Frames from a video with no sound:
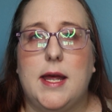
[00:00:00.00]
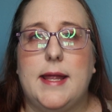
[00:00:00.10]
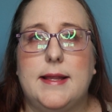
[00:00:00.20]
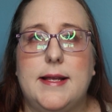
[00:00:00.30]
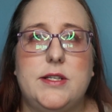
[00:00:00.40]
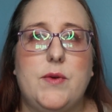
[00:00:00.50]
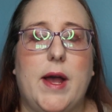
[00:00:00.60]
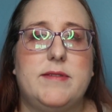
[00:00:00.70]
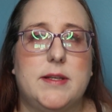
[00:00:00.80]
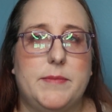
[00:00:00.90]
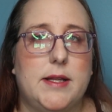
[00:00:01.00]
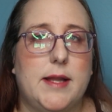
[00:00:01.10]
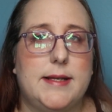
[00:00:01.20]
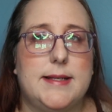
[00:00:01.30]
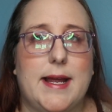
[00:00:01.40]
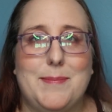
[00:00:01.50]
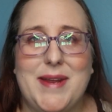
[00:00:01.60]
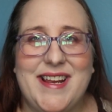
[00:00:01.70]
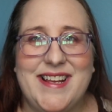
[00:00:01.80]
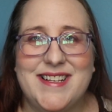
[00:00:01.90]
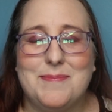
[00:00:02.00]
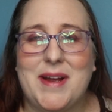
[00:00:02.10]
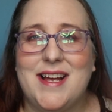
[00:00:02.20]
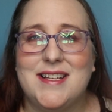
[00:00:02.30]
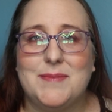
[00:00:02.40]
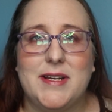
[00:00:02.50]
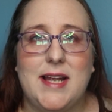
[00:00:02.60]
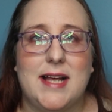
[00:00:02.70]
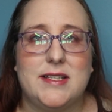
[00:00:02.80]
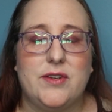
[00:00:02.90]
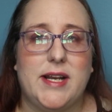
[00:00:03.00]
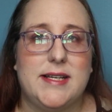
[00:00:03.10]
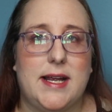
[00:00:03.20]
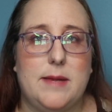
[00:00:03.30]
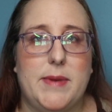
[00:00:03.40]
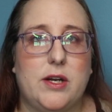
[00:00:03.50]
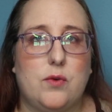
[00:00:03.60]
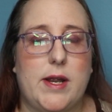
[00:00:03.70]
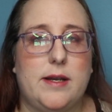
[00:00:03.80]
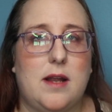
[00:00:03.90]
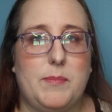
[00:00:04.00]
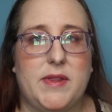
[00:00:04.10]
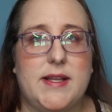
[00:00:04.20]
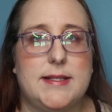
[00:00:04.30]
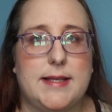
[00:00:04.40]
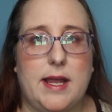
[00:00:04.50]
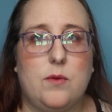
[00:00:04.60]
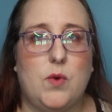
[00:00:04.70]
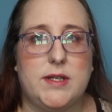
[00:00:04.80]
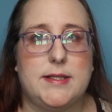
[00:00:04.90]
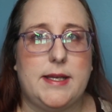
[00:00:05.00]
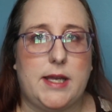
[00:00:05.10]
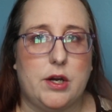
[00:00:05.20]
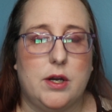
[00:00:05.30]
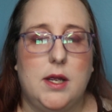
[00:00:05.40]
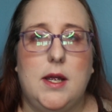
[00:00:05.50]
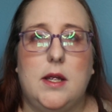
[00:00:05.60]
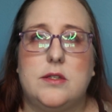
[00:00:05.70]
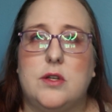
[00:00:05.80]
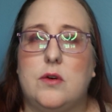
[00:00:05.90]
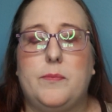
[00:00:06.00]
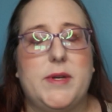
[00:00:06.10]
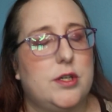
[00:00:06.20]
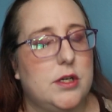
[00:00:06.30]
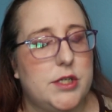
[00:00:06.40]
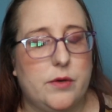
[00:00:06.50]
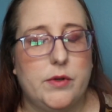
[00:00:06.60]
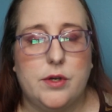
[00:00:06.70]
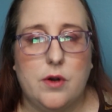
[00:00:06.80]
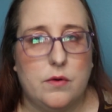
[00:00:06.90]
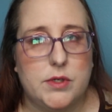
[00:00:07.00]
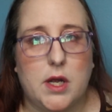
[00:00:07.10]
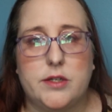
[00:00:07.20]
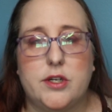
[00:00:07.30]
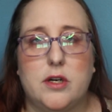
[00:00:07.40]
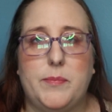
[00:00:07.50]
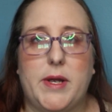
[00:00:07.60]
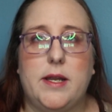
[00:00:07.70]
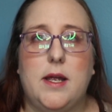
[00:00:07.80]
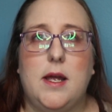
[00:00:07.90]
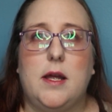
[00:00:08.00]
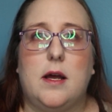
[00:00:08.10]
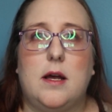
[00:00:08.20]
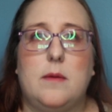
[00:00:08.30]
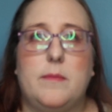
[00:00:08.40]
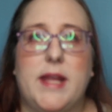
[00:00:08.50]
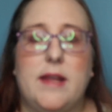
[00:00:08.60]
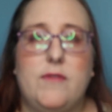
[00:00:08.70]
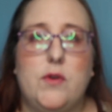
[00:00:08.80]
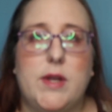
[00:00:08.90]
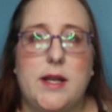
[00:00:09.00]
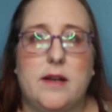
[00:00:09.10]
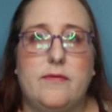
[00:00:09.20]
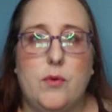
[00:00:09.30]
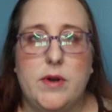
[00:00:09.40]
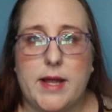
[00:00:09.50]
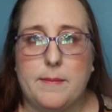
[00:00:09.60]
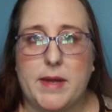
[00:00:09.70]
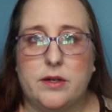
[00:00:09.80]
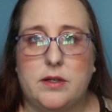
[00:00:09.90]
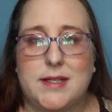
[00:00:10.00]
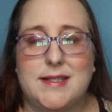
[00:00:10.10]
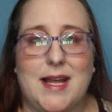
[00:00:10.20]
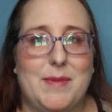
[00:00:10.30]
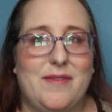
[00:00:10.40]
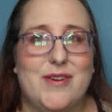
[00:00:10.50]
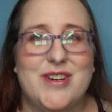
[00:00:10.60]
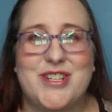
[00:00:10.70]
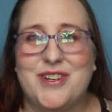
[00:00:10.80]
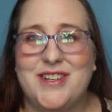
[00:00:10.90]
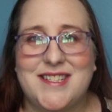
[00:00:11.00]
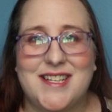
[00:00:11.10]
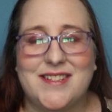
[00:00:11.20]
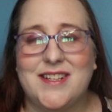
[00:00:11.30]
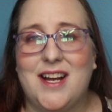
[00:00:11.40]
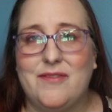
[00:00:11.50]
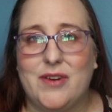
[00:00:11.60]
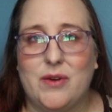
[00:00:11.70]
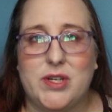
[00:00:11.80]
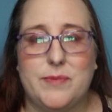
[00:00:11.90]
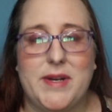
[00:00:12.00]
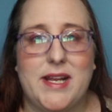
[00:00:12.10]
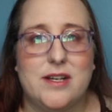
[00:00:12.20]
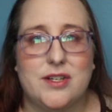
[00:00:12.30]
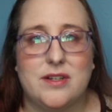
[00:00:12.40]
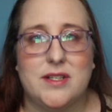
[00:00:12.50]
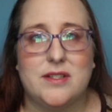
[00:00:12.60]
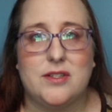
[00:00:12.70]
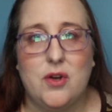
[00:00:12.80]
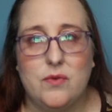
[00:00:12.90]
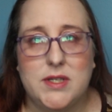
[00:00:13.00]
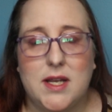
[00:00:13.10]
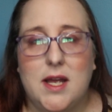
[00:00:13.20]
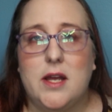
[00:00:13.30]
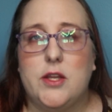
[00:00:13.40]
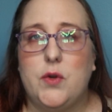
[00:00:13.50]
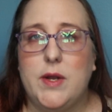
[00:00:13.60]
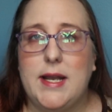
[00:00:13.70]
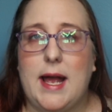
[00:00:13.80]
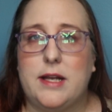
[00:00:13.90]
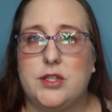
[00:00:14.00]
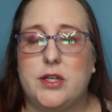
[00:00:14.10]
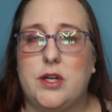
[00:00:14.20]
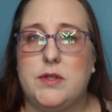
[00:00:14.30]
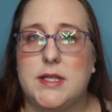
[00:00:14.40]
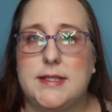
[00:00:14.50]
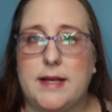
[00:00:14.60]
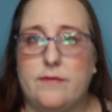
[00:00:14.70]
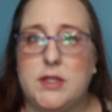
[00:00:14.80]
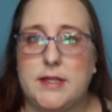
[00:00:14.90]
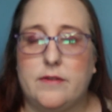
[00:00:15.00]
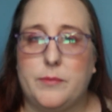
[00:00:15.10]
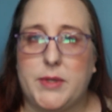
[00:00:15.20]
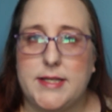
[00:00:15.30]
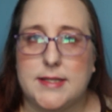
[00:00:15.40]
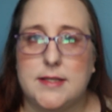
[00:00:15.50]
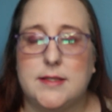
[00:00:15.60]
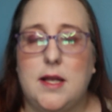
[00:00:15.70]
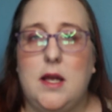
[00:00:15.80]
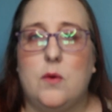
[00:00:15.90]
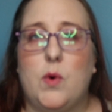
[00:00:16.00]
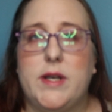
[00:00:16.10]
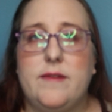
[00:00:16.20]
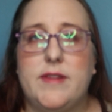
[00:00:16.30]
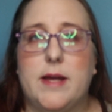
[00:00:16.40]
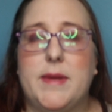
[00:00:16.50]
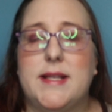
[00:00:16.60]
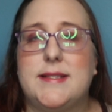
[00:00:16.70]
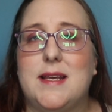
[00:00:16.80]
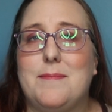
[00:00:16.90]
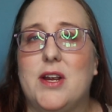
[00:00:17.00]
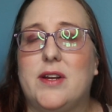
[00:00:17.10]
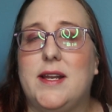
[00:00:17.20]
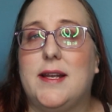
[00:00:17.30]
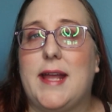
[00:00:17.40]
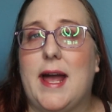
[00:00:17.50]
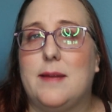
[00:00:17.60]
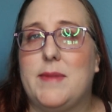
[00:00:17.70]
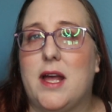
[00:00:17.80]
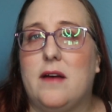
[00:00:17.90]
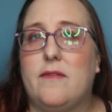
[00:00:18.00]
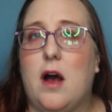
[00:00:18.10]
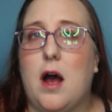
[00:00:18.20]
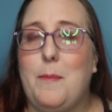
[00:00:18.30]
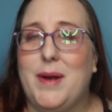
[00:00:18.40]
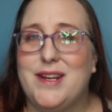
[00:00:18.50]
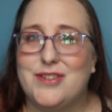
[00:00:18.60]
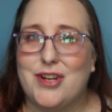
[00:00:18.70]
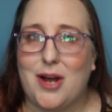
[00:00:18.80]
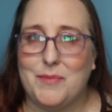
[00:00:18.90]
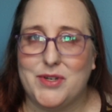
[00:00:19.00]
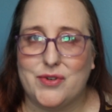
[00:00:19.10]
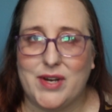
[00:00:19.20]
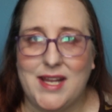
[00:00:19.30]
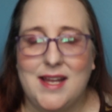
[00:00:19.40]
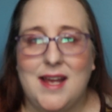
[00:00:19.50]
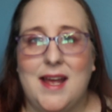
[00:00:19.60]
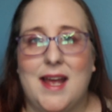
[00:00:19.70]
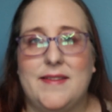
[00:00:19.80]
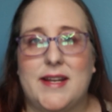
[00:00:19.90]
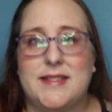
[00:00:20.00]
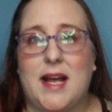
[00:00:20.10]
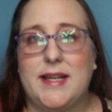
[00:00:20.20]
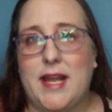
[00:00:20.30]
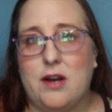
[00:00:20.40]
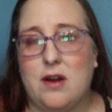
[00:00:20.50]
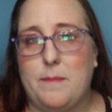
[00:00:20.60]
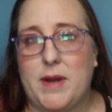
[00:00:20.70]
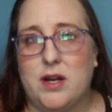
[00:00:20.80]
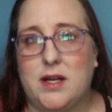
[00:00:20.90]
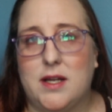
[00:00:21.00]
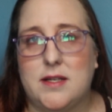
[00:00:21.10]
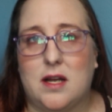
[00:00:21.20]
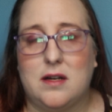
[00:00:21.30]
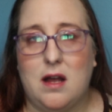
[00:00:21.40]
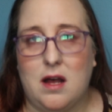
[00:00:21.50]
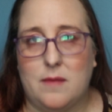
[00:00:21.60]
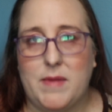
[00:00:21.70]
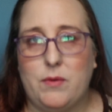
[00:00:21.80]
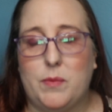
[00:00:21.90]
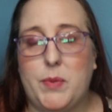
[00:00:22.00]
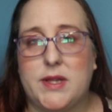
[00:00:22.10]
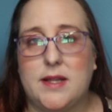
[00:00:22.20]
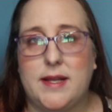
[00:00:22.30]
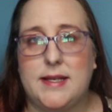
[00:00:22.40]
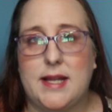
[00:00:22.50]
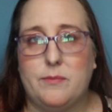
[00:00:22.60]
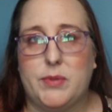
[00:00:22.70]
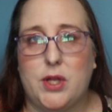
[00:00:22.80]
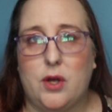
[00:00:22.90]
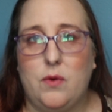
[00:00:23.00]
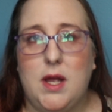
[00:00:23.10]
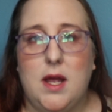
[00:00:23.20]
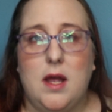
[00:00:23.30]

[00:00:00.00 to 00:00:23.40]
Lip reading: Unless you have something like diabetes. My husband has to get a diabetic retinopathy scan once a year. So be sure to check with your own doctor, but if you cannot afford that medical exam, if your insurance doesn't cover it, which many insurances don't, you can actually go to several different places. One of them is the American Academy of Optometry, and that is eyecareamerica.com. I will put the link down below.